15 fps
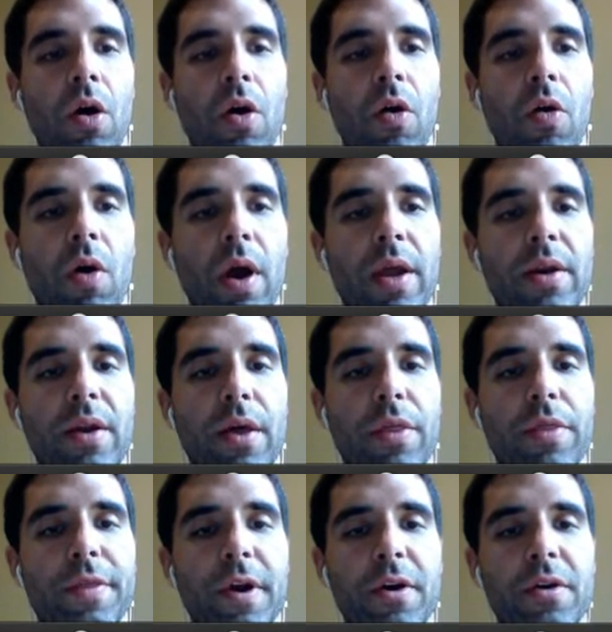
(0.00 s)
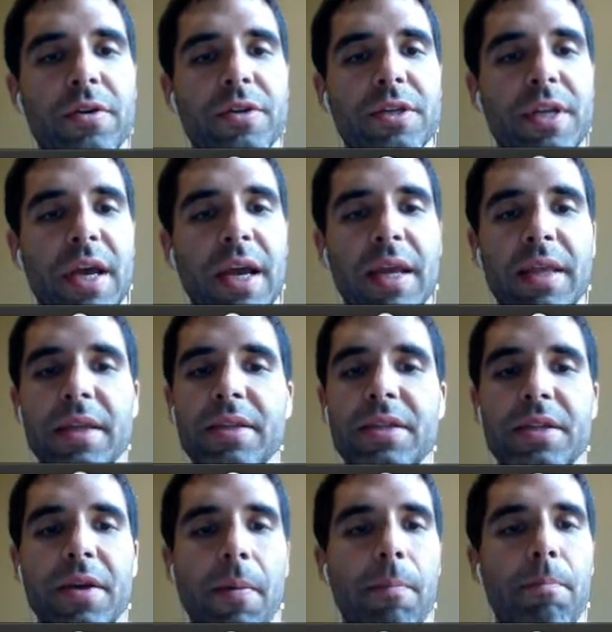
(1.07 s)
On Thursday, this is
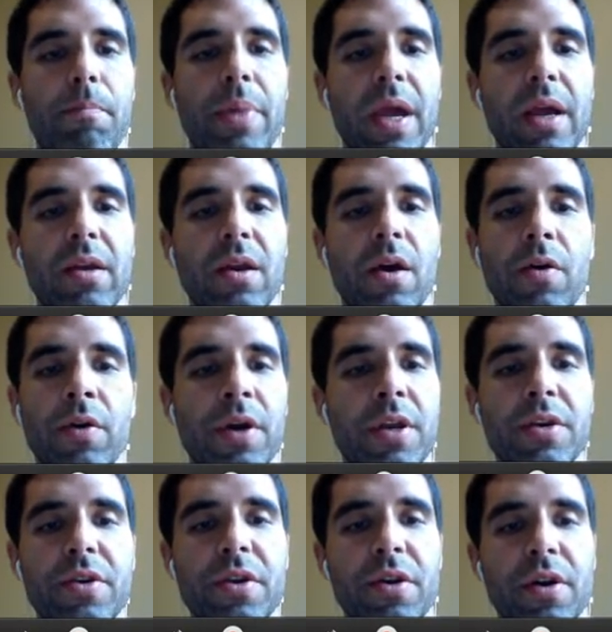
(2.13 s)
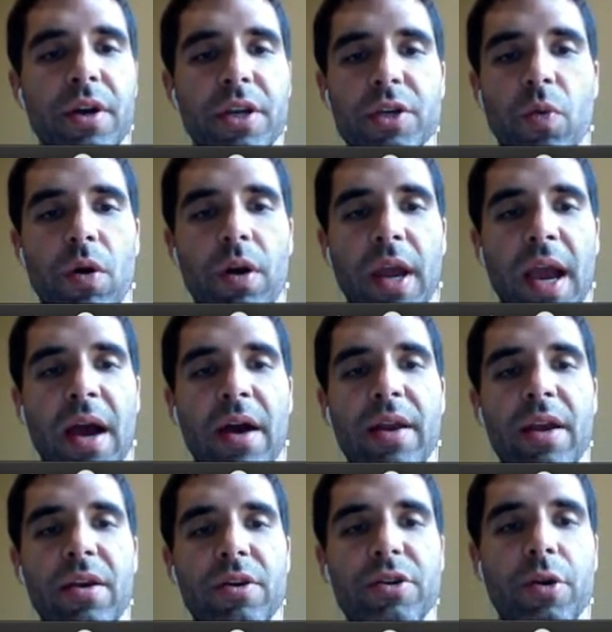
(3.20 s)
a big, long endurance workout
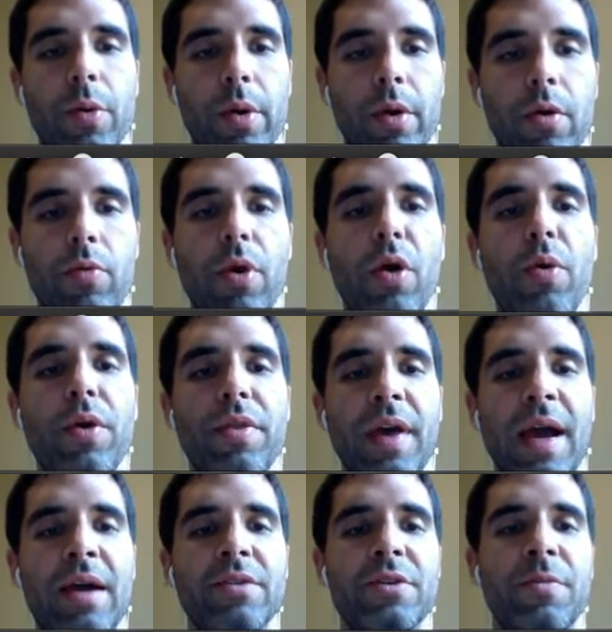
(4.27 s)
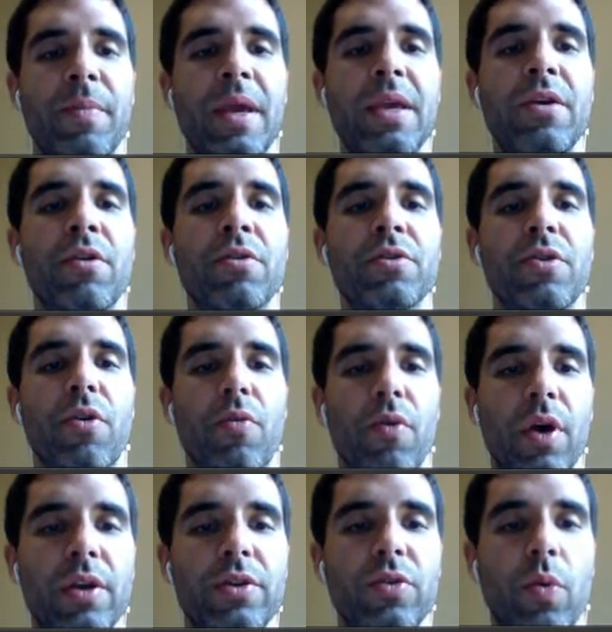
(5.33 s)
here. So we're going to row 1,000 meters,
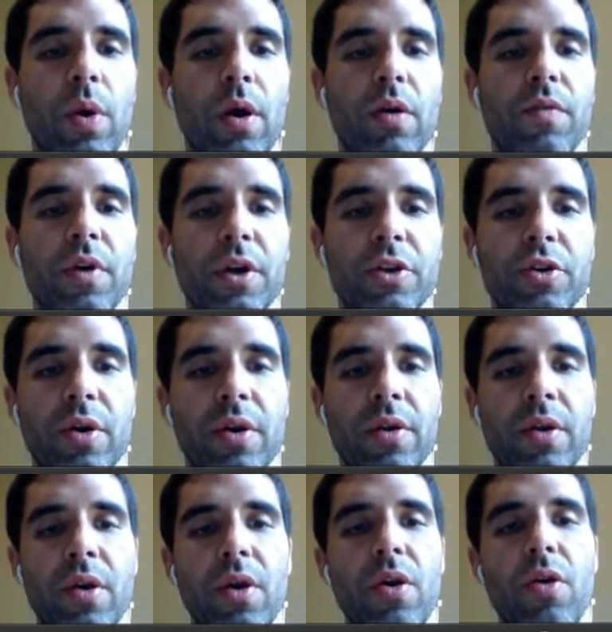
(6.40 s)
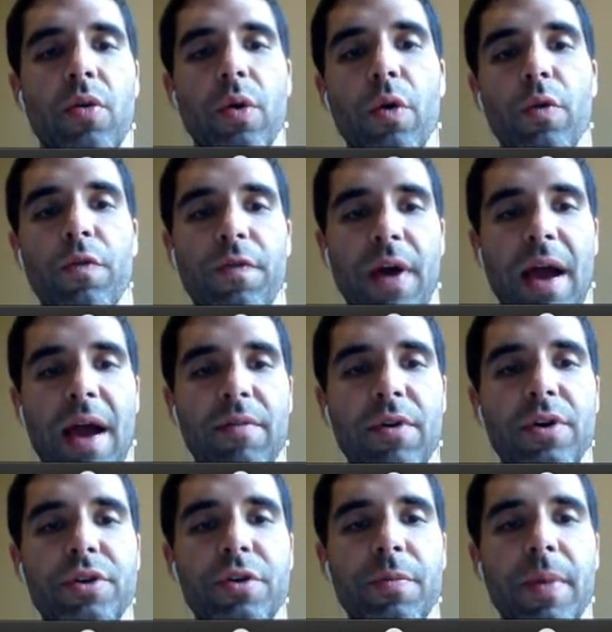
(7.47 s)
run 1,200. Row
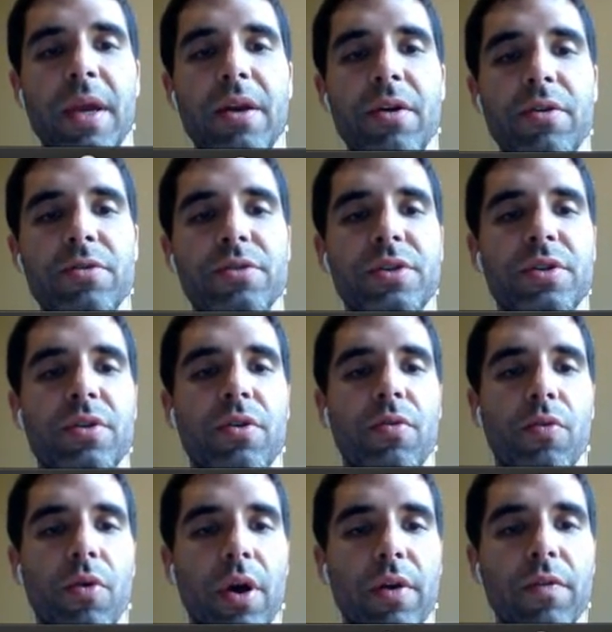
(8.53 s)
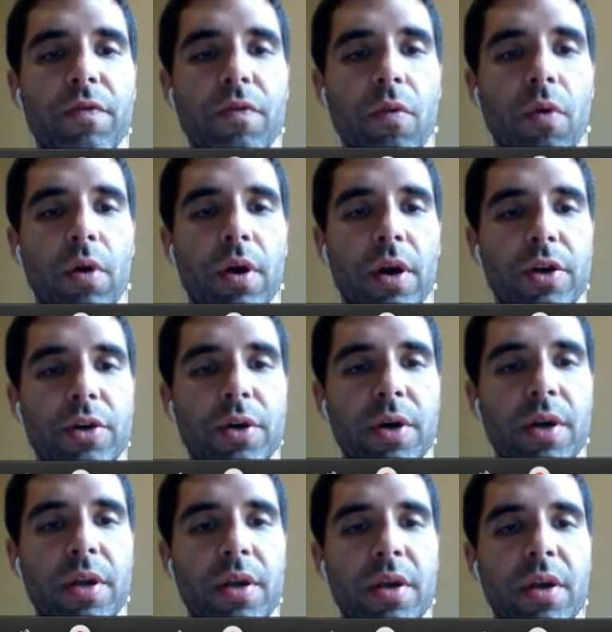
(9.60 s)
500 meters, run
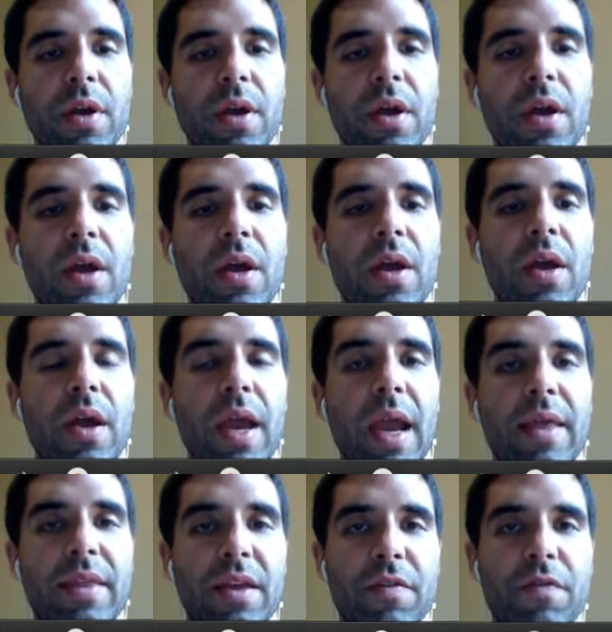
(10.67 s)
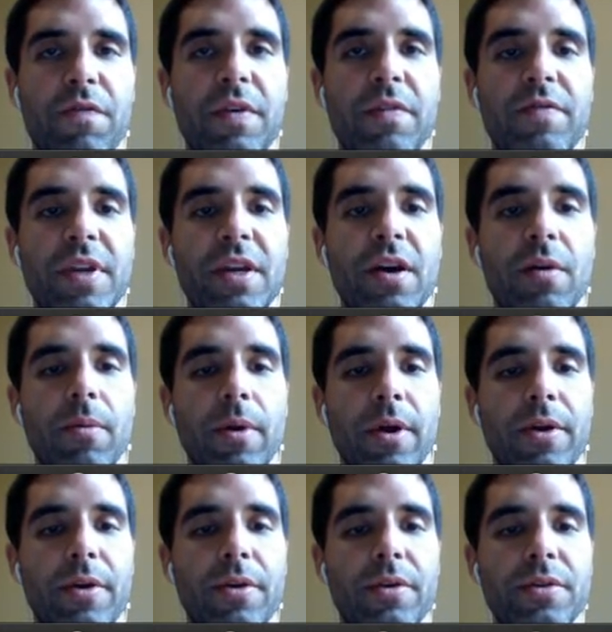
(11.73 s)
400, and then 50 double
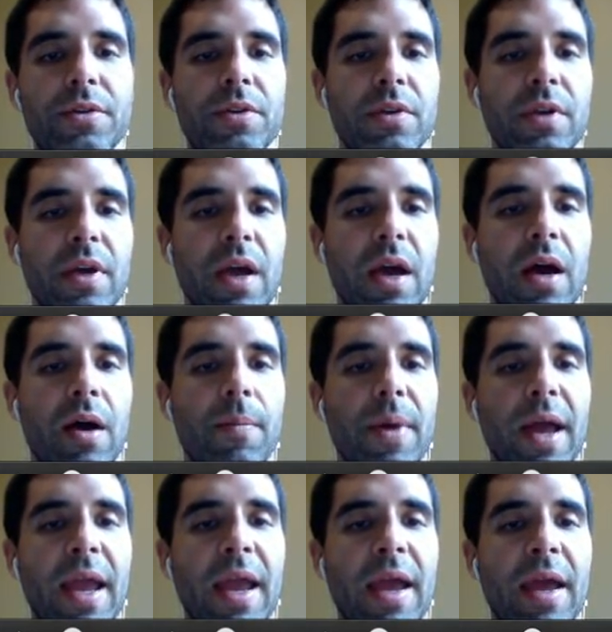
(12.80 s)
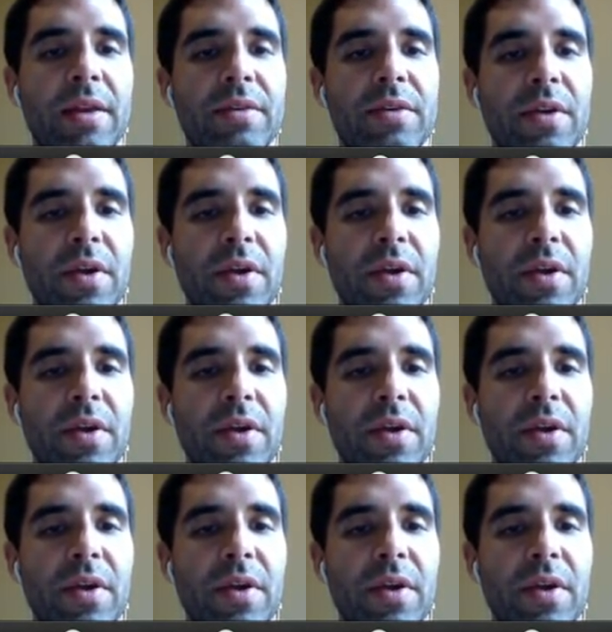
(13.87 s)
unders. And